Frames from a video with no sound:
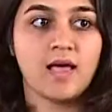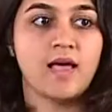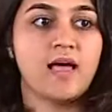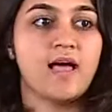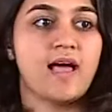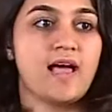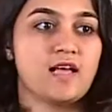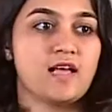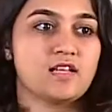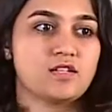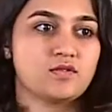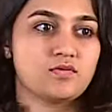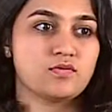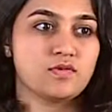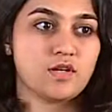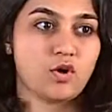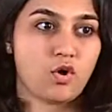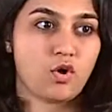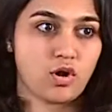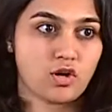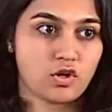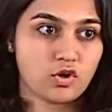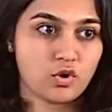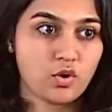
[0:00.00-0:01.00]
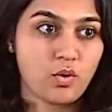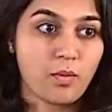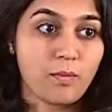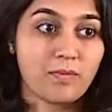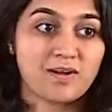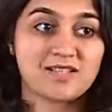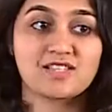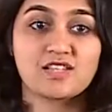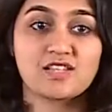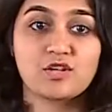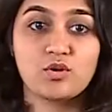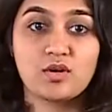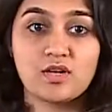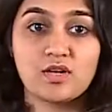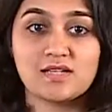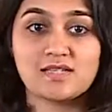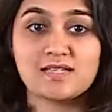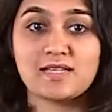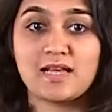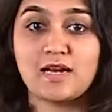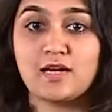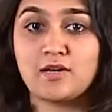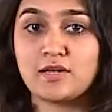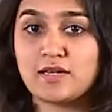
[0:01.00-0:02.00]
As we all know,
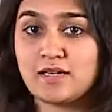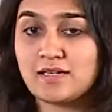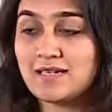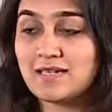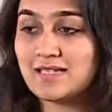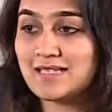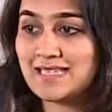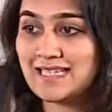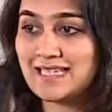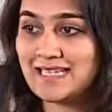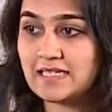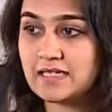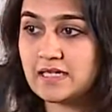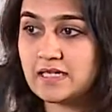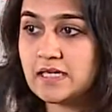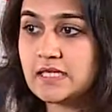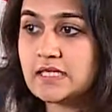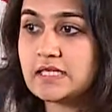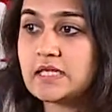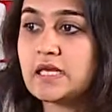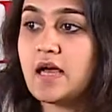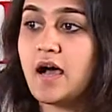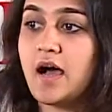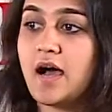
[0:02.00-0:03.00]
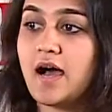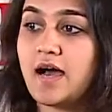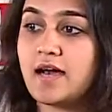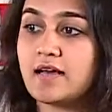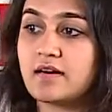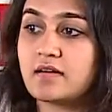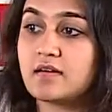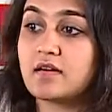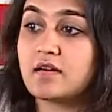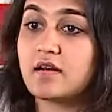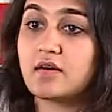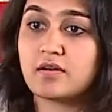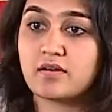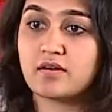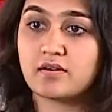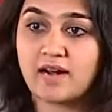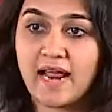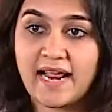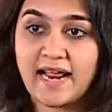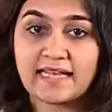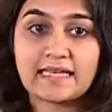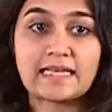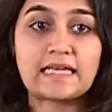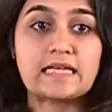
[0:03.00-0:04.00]
musculoskeletal diseases are
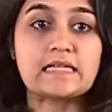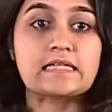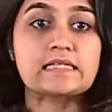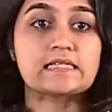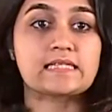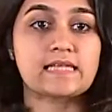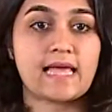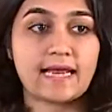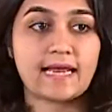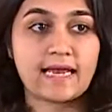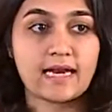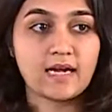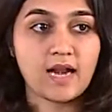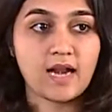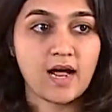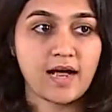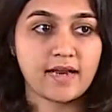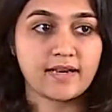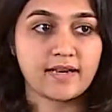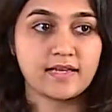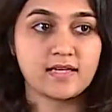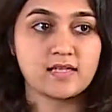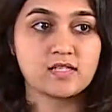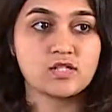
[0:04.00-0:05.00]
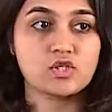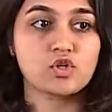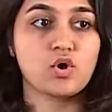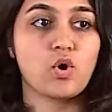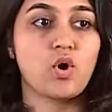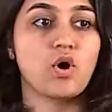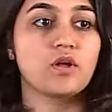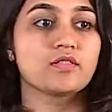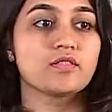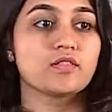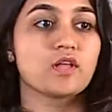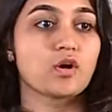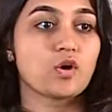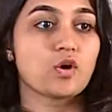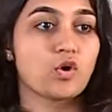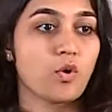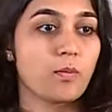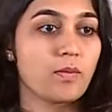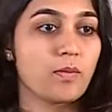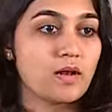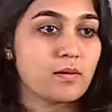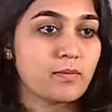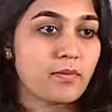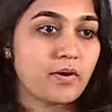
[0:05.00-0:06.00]
ranking second highest on the
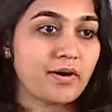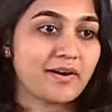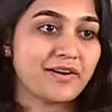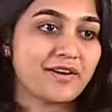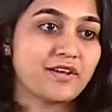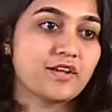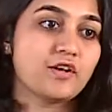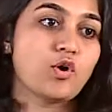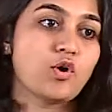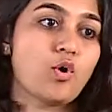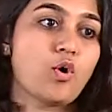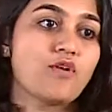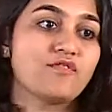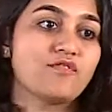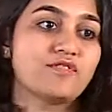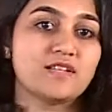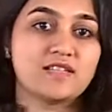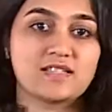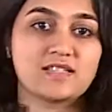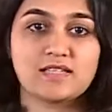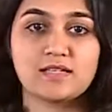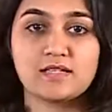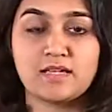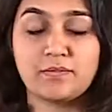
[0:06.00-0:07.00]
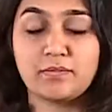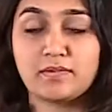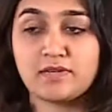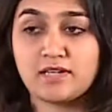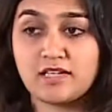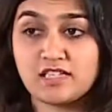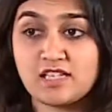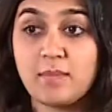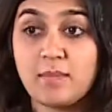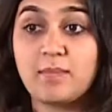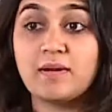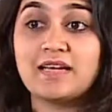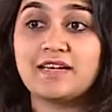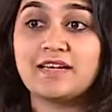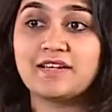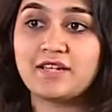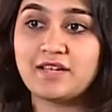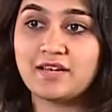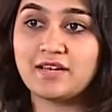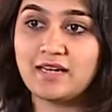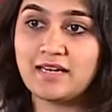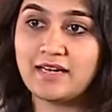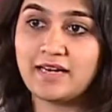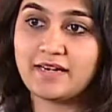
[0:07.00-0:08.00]
global burden of disability
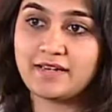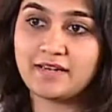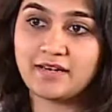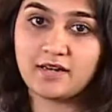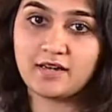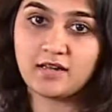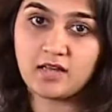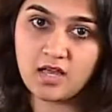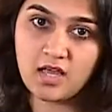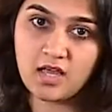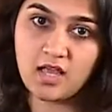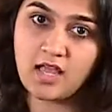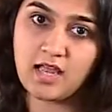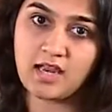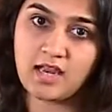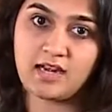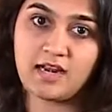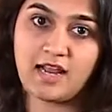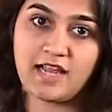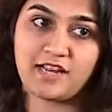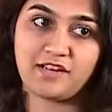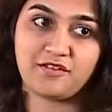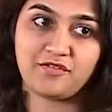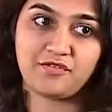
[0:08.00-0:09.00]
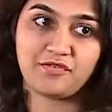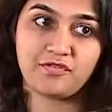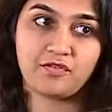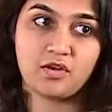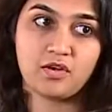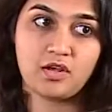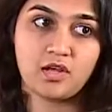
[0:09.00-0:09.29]
related life.